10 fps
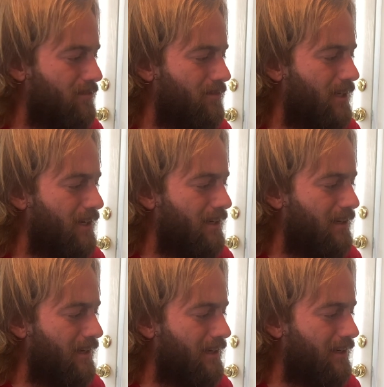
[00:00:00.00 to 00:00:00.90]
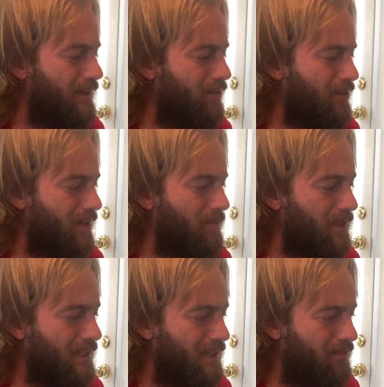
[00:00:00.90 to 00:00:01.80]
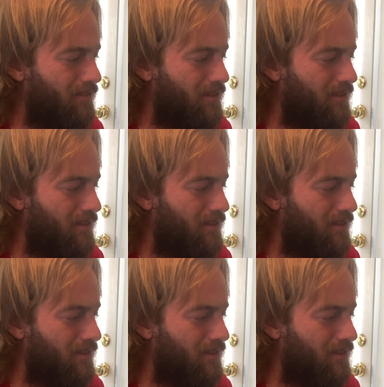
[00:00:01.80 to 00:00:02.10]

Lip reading: Got it in Indonesia, I believe.